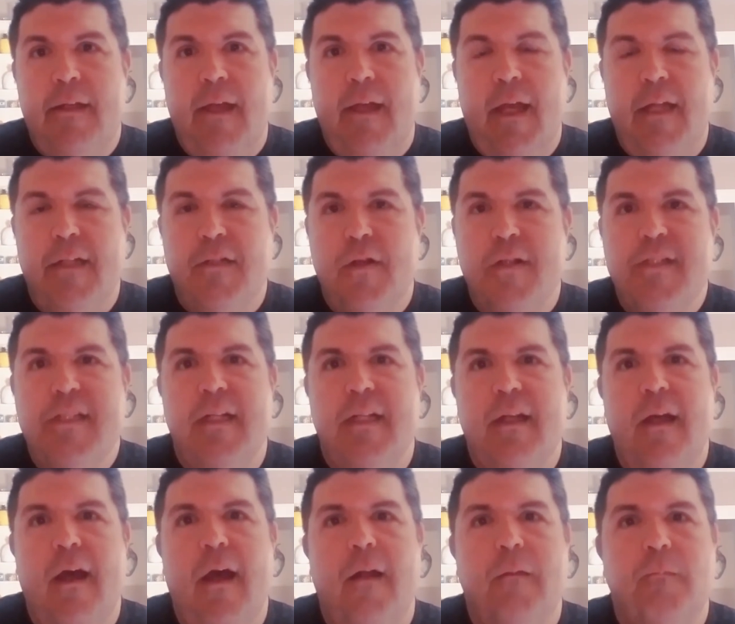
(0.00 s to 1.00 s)
trust in
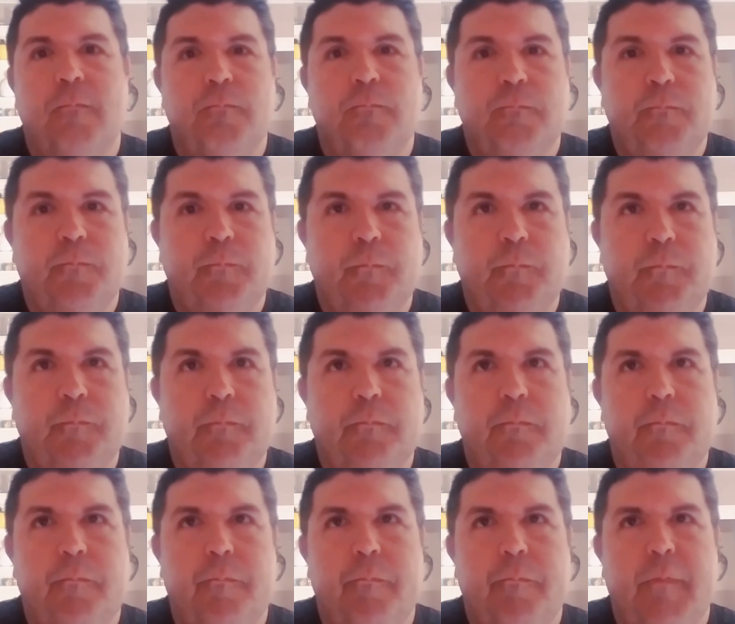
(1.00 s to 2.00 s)
God.
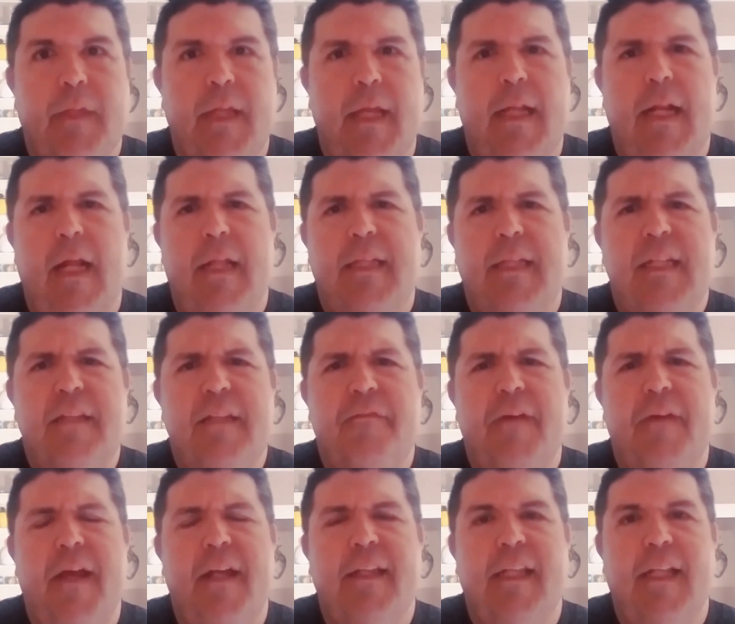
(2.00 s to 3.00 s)
And I think the
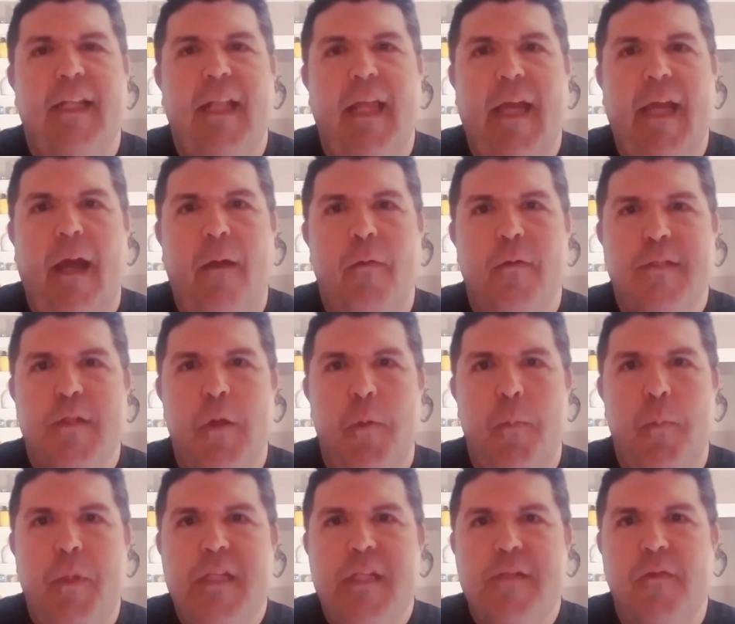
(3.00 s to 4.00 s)
fact that like I was so
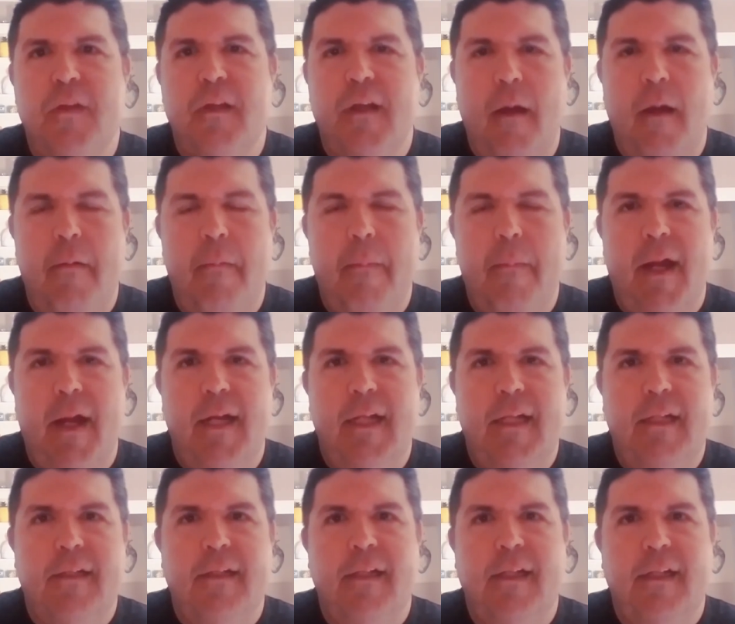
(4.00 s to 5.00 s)
peaceful and calm about
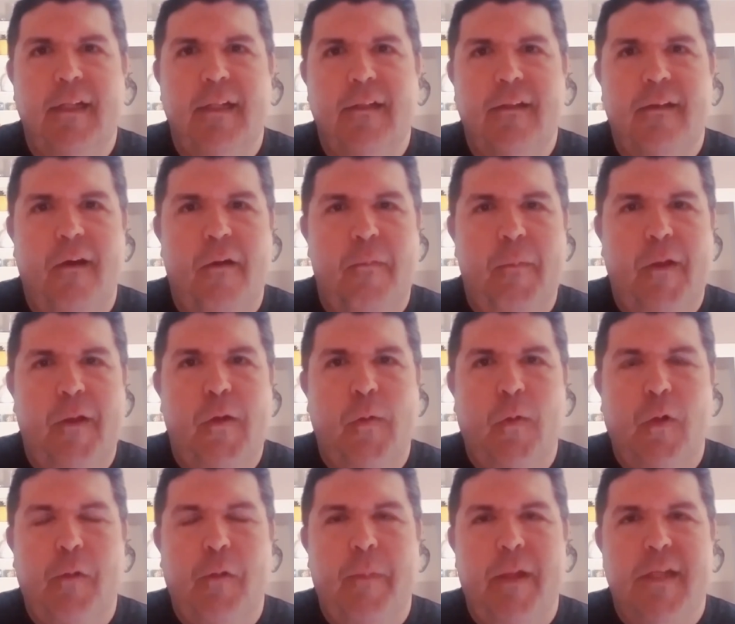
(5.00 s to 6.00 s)
it, it caught my
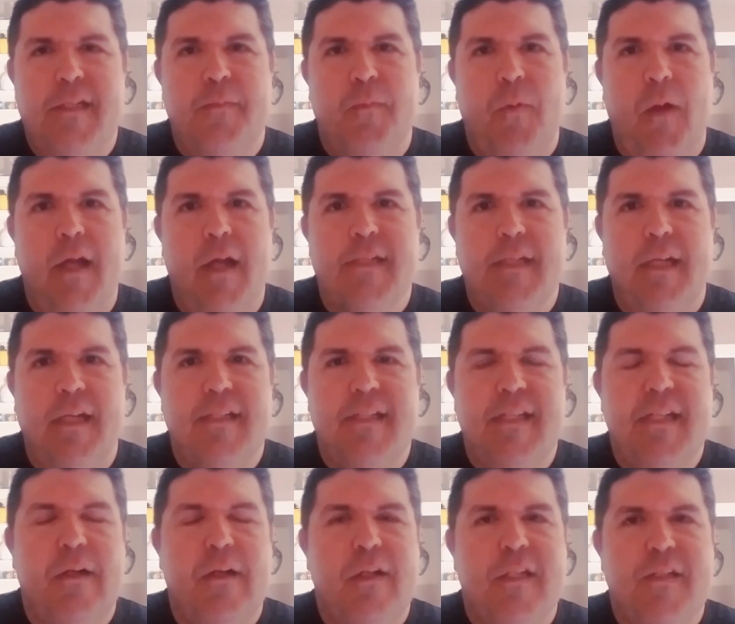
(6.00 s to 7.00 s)
coworker by surprise. I could
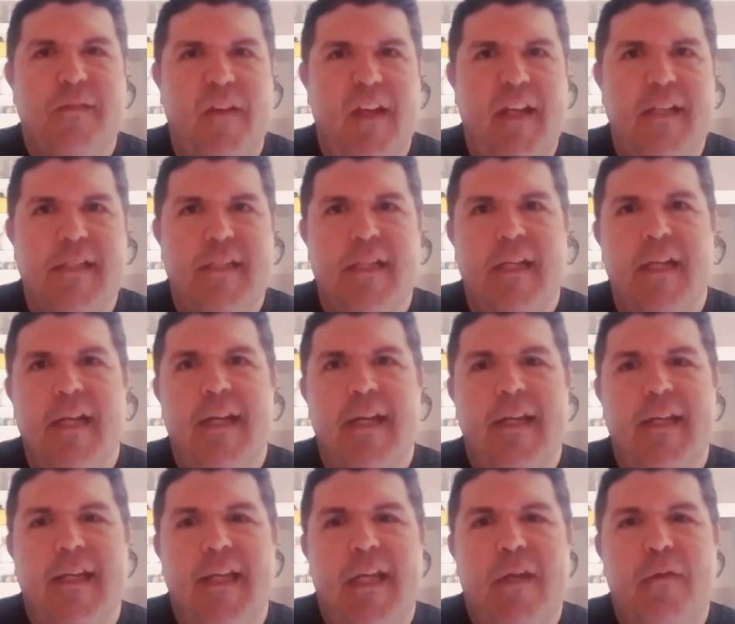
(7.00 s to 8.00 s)
see it on his face.
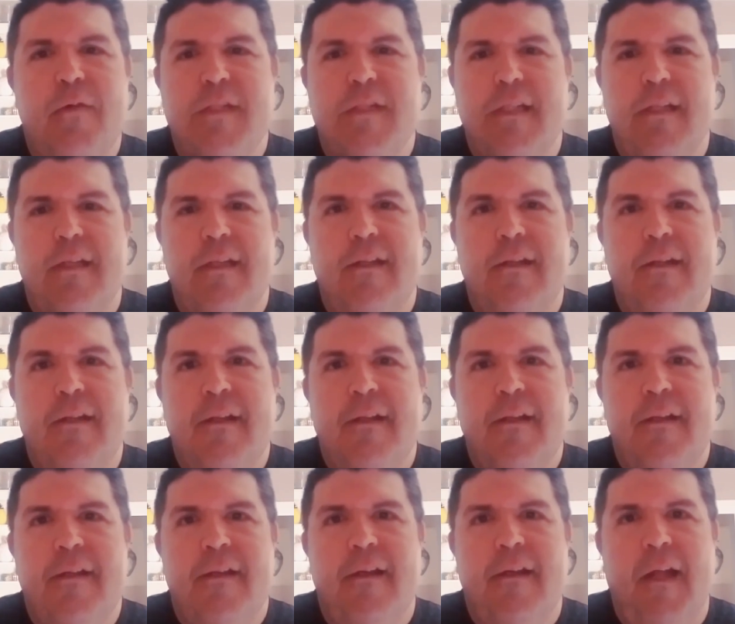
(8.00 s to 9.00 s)
He was
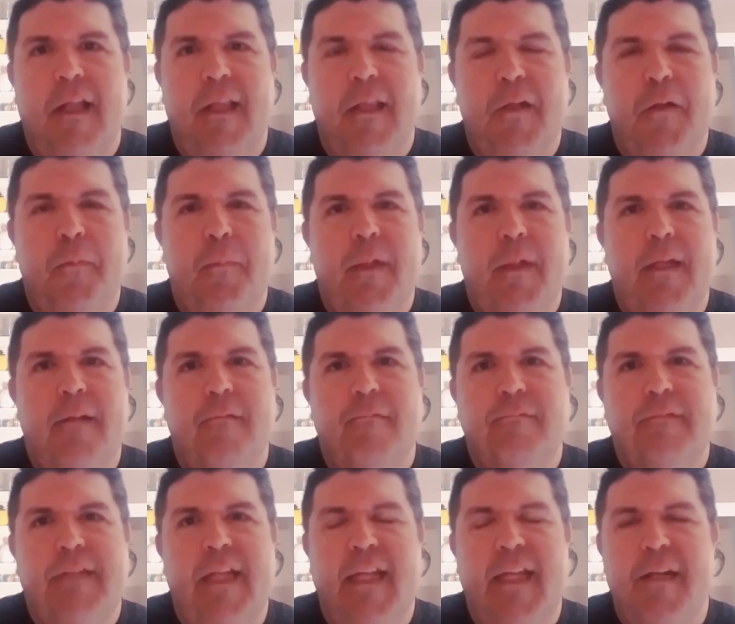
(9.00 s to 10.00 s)
a little
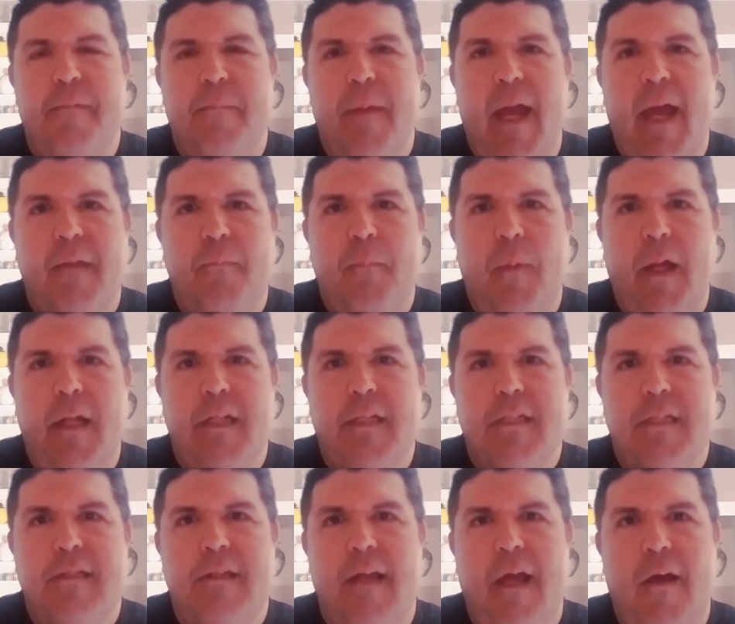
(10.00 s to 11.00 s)
bit taken aback by
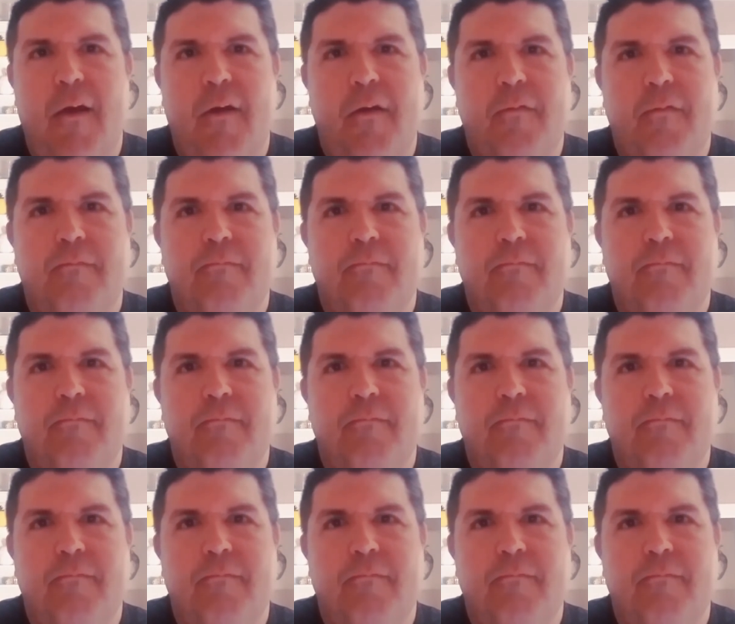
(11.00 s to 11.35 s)
just how